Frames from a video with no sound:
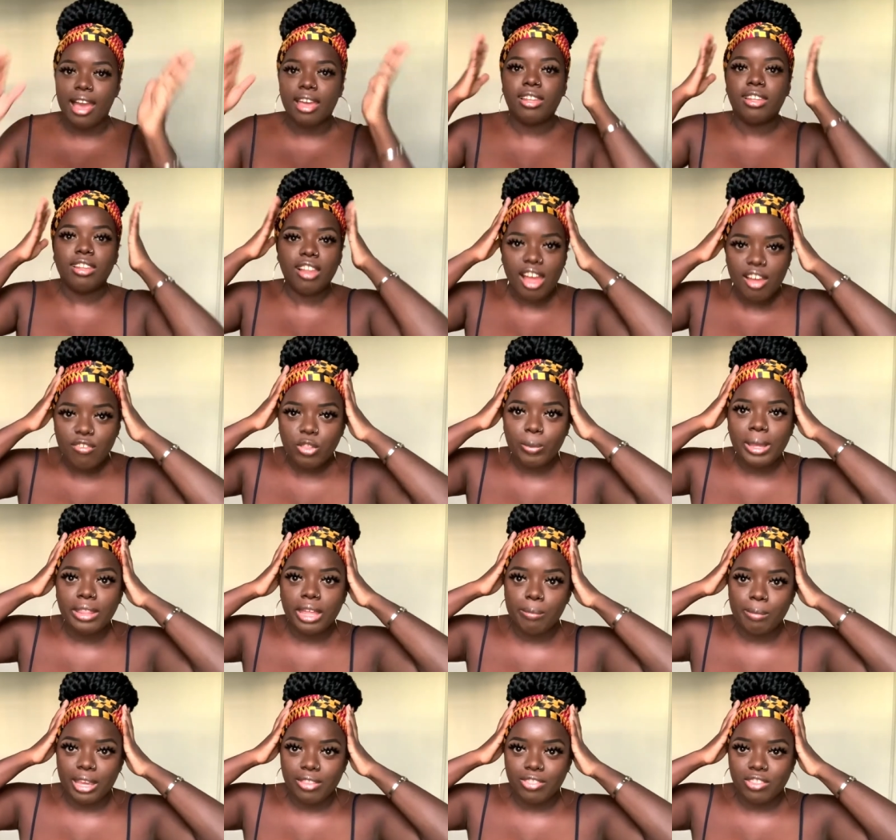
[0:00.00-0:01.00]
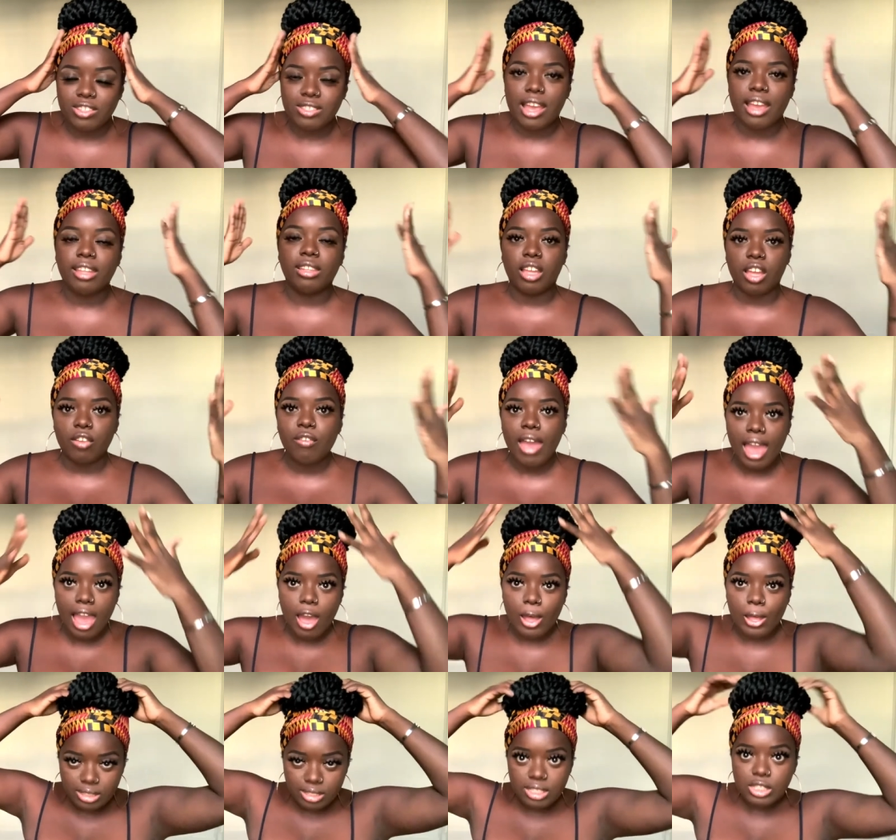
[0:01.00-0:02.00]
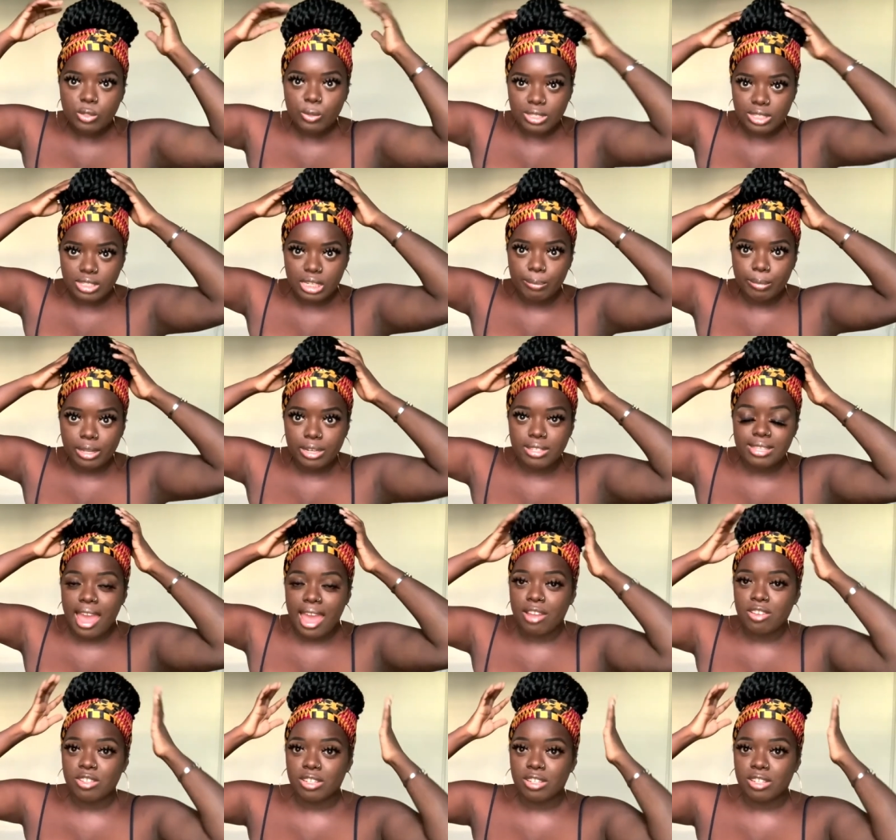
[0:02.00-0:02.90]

really cute. I just want more people to know about